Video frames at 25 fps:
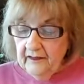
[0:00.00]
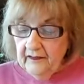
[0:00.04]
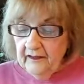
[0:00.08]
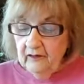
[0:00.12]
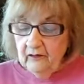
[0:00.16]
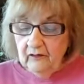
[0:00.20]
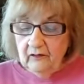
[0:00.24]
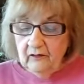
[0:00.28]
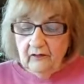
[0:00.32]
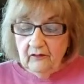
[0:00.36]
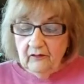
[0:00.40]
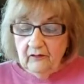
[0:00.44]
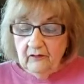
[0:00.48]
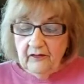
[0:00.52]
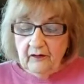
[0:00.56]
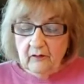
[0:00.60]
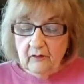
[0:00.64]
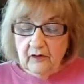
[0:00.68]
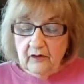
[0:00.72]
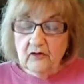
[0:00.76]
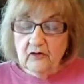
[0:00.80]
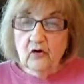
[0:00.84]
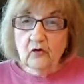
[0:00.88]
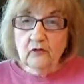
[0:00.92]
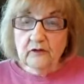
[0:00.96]
Here,
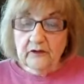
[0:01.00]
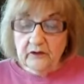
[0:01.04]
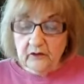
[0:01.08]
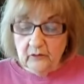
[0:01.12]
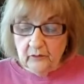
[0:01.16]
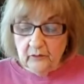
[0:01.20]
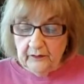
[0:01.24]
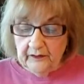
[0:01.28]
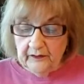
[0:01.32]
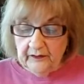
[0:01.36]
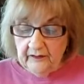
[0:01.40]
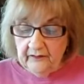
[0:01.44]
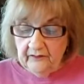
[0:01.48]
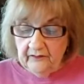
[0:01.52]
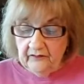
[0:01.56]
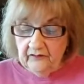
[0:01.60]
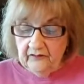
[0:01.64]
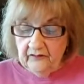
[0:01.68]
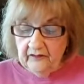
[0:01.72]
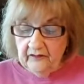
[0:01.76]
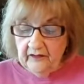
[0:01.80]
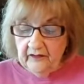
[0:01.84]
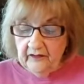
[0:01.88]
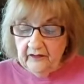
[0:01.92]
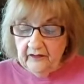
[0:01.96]
there are no
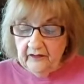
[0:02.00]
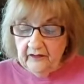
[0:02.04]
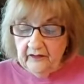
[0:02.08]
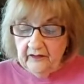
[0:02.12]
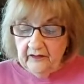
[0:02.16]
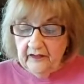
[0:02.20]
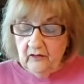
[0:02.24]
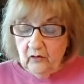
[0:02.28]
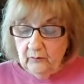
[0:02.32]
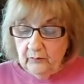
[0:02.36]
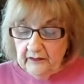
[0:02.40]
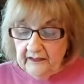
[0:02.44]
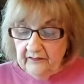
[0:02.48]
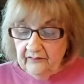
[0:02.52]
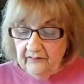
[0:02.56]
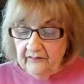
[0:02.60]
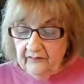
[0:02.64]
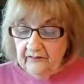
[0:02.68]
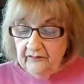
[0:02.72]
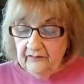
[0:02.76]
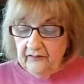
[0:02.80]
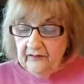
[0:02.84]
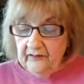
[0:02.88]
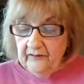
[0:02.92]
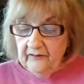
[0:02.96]
degrees and no
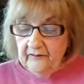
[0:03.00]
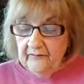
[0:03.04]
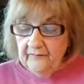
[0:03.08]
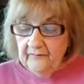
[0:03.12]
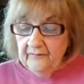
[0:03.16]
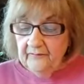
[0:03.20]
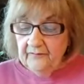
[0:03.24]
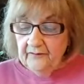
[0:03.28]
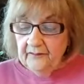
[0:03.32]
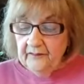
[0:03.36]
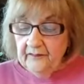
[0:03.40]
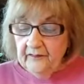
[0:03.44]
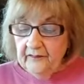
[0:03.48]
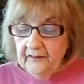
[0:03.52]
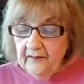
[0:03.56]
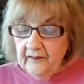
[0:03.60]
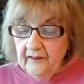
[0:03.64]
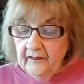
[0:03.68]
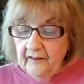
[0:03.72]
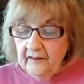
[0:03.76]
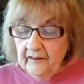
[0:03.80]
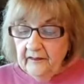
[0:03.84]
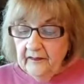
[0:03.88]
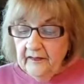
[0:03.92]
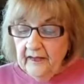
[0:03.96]
beliefs
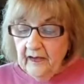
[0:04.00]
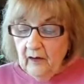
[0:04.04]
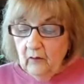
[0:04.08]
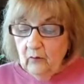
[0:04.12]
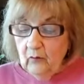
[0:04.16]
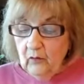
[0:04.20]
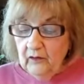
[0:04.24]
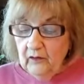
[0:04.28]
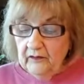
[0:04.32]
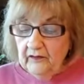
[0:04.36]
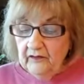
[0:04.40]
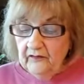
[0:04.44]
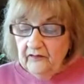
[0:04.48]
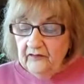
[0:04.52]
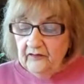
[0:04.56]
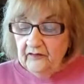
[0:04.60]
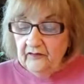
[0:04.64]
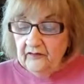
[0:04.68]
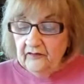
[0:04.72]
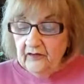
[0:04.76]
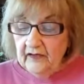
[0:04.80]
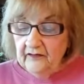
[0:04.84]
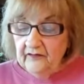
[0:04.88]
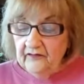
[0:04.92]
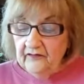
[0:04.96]
that what
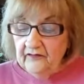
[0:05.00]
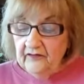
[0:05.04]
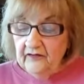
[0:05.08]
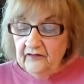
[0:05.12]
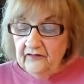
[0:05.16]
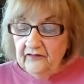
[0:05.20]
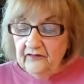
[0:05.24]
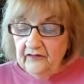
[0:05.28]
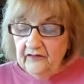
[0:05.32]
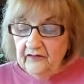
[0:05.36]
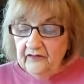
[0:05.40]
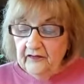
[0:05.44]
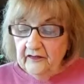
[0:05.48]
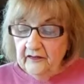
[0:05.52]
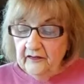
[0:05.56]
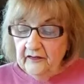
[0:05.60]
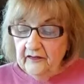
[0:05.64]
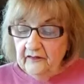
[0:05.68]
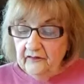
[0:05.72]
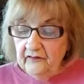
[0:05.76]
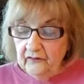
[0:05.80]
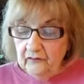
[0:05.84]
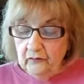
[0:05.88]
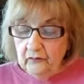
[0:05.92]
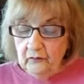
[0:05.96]
does not exist
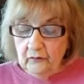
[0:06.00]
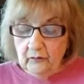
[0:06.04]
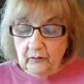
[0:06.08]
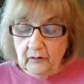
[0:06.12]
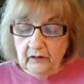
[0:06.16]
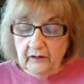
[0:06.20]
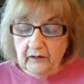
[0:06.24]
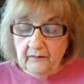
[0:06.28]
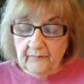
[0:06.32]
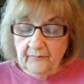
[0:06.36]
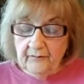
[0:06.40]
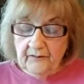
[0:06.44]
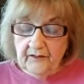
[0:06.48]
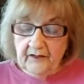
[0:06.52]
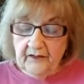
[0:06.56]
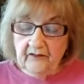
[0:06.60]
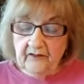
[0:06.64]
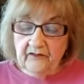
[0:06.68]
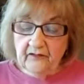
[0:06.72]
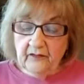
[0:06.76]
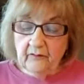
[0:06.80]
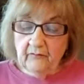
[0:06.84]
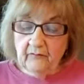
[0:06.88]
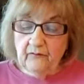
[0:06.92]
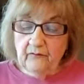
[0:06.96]
is truer in
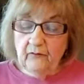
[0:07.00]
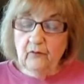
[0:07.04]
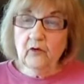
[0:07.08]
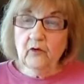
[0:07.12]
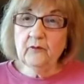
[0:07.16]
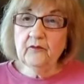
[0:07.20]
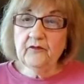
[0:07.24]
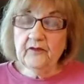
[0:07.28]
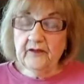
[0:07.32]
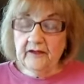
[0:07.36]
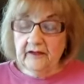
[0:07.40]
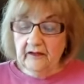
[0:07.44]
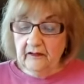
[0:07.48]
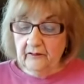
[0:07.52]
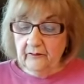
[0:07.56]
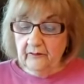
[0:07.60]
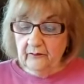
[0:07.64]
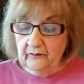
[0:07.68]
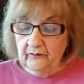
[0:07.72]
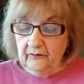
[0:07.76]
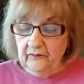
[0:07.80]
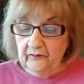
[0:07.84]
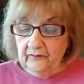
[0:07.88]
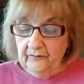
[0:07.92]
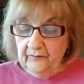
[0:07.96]
some forms than
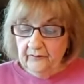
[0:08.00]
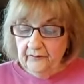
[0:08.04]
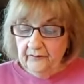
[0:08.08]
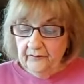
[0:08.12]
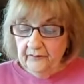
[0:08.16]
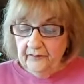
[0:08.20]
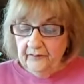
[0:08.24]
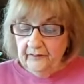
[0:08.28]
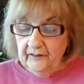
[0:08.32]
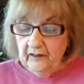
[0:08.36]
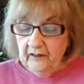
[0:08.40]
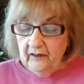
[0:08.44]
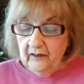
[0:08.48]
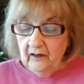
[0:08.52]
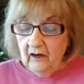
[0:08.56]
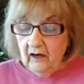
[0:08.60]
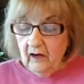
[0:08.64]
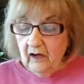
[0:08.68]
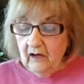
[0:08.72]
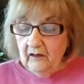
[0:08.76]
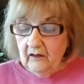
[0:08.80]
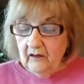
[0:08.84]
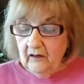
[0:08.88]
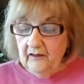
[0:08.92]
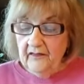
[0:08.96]
others.
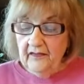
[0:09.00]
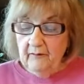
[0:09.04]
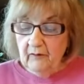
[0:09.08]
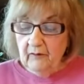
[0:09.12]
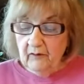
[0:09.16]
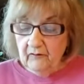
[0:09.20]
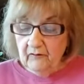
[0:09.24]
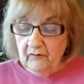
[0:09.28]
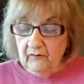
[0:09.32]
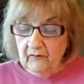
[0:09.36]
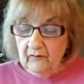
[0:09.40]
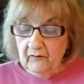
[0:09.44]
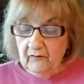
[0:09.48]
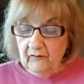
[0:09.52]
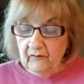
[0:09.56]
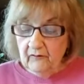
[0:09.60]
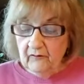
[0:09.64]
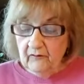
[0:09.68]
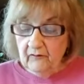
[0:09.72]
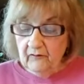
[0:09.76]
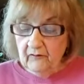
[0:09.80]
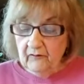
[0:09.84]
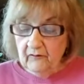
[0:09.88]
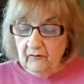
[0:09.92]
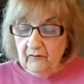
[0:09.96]
All of them are
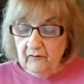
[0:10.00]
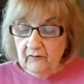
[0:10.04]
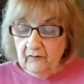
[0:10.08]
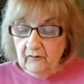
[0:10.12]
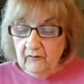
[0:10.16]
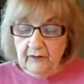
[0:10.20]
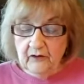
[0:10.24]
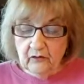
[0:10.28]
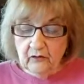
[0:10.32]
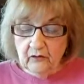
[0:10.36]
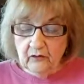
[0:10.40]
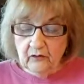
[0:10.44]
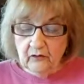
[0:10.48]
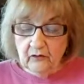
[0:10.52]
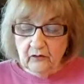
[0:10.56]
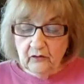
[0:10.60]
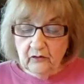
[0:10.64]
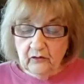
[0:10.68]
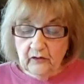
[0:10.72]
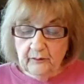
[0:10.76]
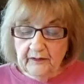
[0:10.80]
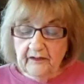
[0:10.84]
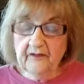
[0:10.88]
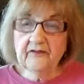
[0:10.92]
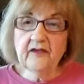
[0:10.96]
false and can be
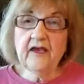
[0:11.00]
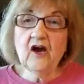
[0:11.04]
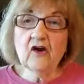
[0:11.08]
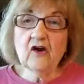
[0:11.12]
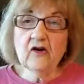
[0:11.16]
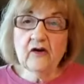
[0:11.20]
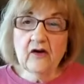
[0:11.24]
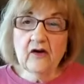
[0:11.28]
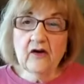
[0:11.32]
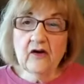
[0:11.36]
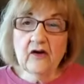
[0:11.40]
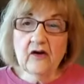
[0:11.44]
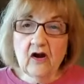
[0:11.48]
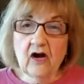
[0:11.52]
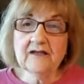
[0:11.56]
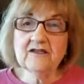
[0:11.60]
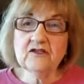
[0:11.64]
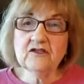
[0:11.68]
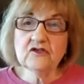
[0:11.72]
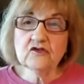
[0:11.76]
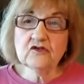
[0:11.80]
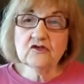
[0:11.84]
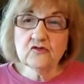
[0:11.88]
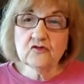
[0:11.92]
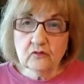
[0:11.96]
cured because they are
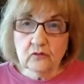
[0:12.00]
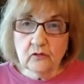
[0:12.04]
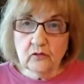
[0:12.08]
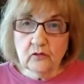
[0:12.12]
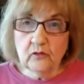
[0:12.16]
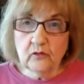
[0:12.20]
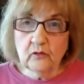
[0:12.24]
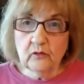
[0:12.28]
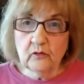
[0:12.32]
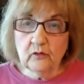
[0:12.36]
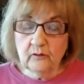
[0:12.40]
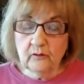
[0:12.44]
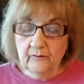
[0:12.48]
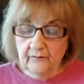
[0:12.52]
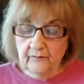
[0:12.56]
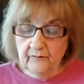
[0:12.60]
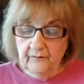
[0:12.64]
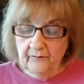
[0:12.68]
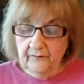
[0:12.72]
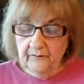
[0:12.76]
not true.